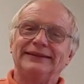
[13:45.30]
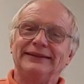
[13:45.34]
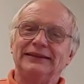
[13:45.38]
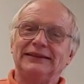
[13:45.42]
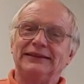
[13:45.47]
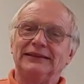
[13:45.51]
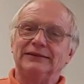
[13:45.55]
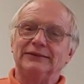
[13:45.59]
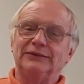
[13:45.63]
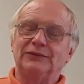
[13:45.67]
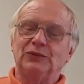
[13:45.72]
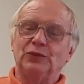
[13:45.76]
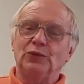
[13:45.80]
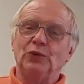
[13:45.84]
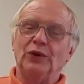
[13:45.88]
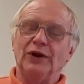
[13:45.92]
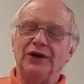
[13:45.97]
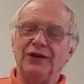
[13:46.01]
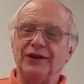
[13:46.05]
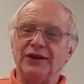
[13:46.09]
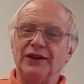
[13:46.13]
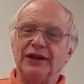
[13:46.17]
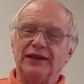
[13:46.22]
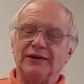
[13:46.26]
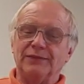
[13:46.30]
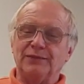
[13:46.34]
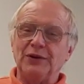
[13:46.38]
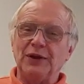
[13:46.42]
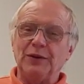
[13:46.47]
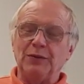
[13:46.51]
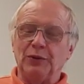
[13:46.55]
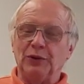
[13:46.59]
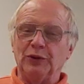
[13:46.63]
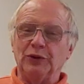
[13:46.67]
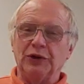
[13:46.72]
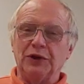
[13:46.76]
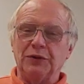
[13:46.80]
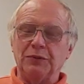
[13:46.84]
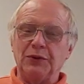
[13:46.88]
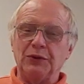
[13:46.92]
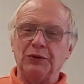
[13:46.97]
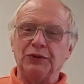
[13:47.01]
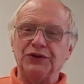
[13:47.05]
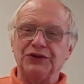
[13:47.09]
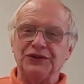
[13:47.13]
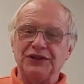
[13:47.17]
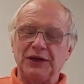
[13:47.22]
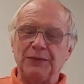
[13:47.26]
uh, one that people are going to be
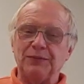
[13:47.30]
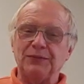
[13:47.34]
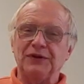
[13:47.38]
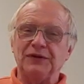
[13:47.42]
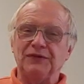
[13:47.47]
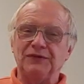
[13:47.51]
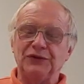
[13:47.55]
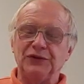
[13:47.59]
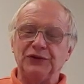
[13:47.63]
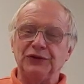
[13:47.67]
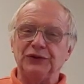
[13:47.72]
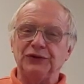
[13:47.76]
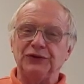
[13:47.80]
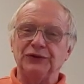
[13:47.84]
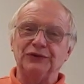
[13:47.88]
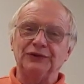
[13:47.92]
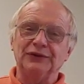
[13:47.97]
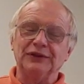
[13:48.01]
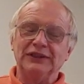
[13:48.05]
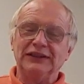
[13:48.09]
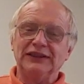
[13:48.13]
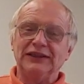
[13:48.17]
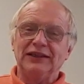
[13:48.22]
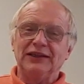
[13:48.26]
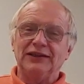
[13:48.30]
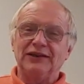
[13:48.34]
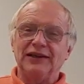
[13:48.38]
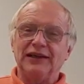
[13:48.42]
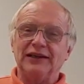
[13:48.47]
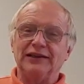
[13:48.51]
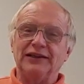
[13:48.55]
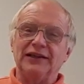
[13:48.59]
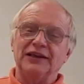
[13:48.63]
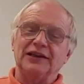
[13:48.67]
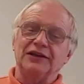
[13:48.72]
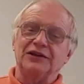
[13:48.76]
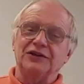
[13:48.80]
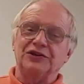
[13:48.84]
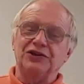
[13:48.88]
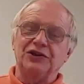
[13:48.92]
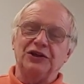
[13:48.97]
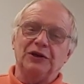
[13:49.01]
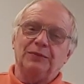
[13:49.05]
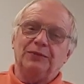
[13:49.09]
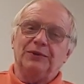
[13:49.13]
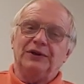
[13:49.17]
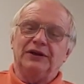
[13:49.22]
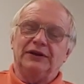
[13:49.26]
receptive to, that they can
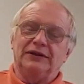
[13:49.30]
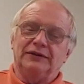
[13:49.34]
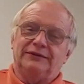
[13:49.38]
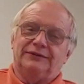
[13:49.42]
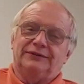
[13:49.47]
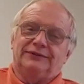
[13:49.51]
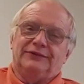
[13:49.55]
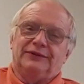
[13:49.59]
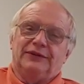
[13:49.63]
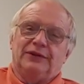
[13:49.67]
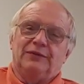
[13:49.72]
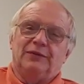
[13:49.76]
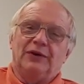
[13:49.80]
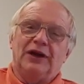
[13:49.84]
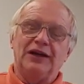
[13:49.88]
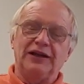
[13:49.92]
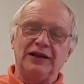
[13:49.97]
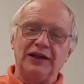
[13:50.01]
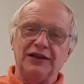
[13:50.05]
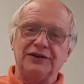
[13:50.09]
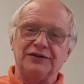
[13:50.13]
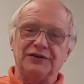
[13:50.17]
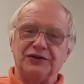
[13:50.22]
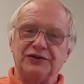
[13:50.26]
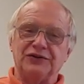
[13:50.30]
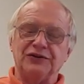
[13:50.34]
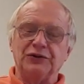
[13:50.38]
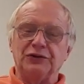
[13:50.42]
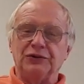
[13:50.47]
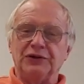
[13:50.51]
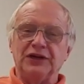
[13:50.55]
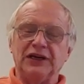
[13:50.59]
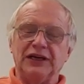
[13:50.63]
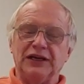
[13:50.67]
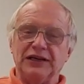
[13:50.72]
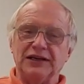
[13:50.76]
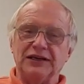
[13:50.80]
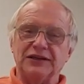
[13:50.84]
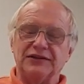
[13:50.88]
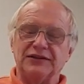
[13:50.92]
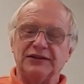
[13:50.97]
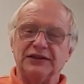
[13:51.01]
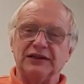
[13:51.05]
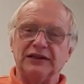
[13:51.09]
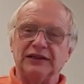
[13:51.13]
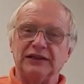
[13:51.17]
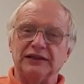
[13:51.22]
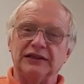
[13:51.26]
ship in a, in my case, a
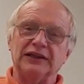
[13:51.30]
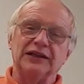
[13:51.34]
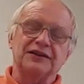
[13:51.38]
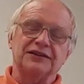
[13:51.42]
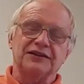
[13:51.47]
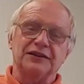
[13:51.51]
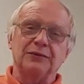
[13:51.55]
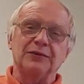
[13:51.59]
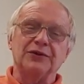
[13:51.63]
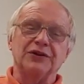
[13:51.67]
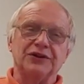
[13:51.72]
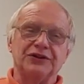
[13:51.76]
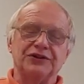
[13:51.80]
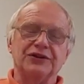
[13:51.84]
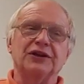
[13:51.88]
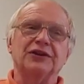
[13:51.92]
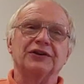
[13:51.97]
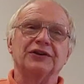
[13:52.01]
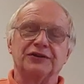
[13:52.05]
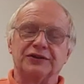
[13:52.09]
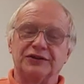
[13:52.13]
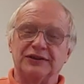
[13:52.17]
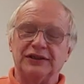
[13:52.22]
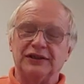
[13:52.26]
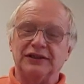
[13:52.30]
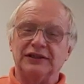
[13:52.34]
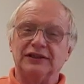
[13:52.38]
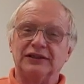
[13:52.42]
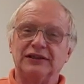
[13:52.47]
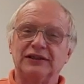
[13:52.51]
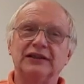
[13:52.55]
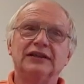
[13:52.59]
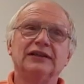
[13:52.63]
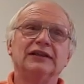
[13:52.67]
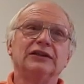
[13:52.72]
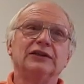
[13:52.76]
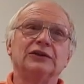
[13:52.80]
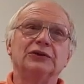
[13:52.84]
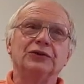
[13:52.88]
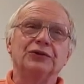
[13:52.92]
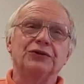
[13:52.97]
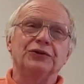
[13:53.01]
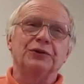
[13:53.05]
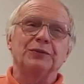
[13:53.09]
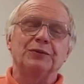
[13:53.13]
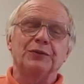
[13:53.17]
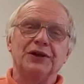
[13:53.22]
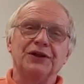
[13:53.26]
suitcase, uh, like some of these others that
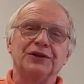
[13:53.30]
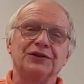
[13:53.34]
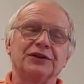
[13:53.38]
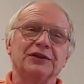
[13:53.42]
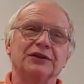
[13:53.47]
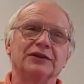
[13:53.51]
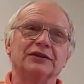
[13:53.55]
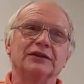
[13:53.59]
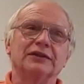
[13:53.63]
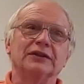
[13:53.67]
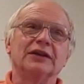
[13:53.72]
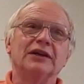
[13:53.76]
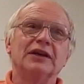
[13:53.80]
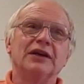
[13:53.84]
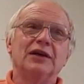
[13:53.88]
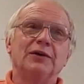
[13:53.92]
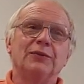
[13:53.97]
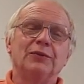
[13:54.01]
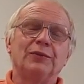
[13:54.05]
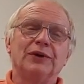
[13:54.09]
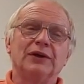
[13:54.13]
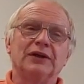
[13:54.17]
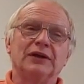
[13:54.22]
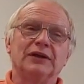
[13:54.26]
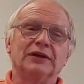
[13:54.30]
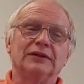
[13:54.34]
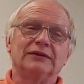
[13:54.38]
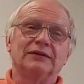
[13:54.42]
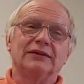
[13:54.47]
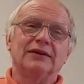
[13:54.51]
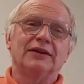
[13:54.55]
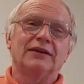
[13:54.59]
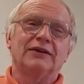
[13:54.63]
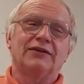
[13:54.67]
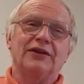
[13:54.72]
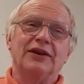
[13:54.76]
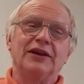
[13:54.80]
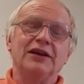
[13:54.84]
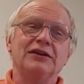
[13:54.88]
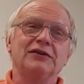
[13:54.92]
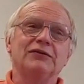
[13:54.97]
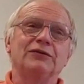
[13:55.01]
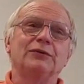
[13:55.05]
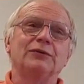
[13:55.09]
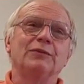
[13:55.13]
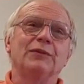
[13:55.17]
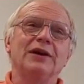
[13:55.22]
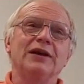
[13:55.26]
Luther mentioned. So, but uh,
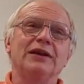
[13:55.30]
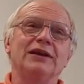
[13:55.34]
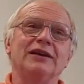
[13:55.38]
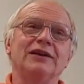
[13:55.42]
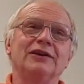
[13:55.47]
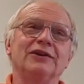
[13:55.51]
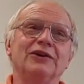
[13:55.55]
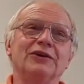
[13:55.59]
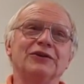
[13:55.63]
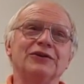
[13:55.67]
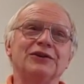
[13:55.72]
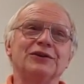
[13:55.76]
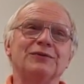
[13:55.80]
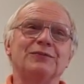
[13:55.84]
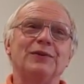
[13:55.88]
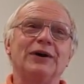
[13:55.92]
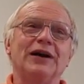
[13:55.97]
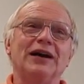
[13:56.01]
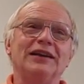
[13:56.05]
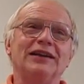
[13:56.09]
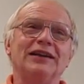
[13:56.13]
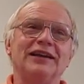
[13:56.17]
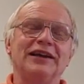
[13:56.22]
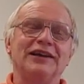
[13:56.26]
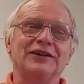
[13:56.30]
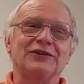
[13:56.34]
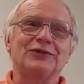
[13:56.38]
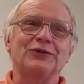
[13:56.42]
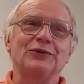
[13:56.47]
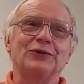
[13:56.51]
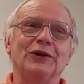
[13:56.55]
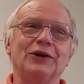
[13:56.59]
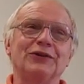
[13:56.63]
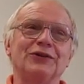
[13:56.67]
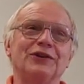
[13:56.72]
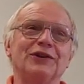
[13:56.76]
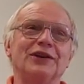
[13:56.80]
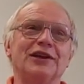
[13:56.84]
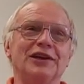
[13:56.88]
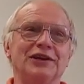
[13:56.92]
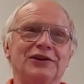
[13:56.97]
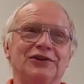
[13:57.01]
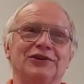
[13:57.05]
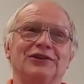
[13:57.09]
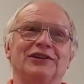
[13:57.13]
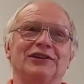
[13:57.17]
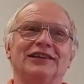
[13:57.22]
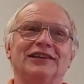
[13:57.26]
thanks for making all these podcasts throughout the
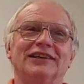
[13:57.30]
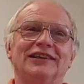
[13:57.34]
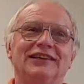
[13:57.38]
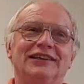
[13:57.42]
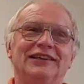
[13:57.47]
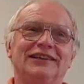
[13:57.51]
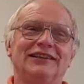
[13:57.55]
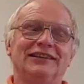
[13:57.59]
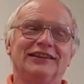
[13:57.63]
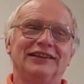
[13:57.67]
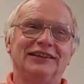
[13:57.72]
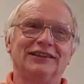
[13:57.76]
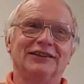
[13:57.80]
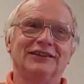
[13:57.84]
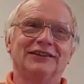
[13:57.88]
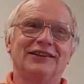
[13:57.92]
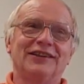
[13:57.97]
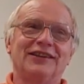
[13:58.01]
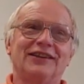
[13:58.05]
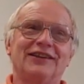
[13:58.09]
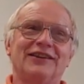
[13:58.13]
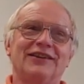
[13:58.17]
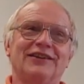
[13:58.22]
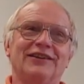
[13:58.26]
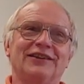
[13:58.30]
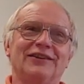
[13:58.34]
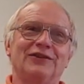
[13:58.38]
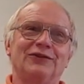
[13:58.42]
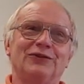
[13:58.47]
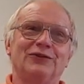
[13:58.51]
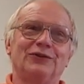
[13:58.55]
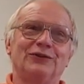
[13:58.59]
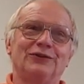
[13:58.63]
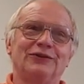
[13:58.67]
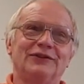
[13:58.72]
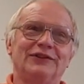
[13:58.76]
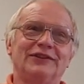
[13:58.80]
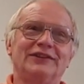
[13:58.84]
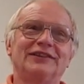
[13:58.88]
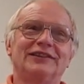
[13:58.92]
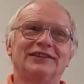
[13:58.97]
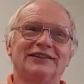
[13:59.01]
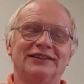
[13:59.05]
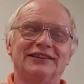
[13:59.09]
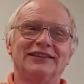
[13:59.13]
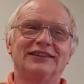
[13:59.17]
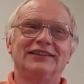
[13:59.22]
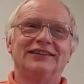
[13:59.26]
nation. Oh. That's, thank you. Well,
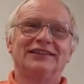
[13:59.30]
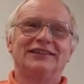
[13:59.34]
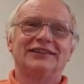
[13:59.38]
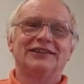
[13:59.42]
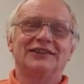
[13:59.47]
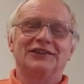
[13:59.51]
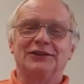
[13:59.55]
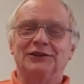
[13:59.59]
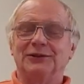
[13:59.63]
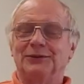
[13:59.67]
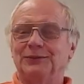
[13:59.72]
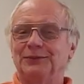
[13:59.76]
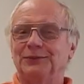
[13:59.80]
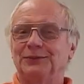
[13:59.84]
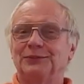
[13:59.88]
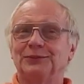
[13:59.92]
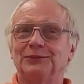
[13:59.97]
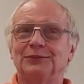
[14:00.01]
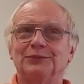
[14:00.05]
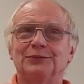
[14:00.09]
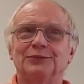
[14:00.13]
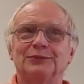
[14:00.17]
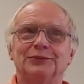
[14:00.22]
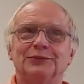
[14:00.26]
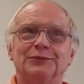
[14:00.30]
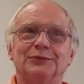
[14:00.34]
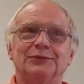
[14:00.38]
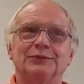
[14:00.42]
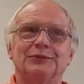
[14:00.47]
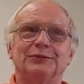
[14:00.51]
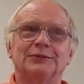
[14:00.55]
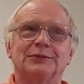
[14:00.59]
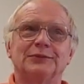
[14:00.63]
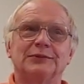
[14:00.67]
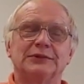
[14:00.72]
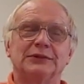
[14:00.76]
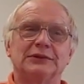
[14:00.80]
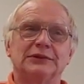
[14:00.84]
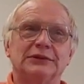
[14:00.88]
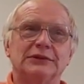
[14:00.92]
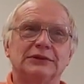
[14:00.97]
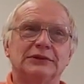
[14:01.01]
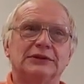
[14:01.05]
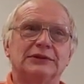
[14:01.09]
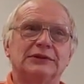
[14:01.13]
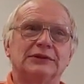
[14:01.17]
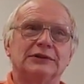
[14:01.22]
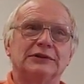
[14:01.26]
thank you for, for taking the time, and I mean, this
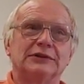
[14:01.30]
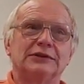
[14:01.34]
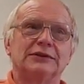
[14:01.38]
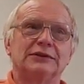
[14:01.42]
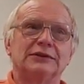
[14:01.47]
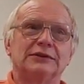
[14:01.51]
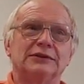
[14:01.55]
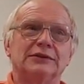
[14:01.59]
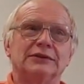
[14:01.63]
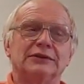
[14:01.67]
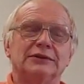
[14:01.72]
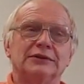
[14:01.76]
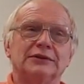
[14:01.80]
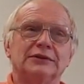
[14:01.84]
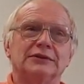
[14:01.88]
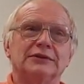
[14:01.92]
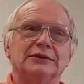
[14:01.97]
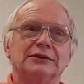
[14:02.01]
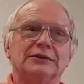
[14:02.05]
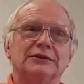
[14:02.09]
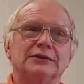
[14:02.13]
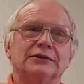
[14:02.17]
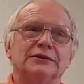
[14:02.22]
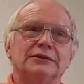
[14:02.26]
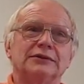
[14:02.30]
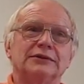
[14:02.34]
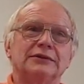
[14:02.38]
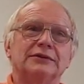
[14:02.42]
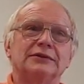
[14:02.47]
fair is fantastic, and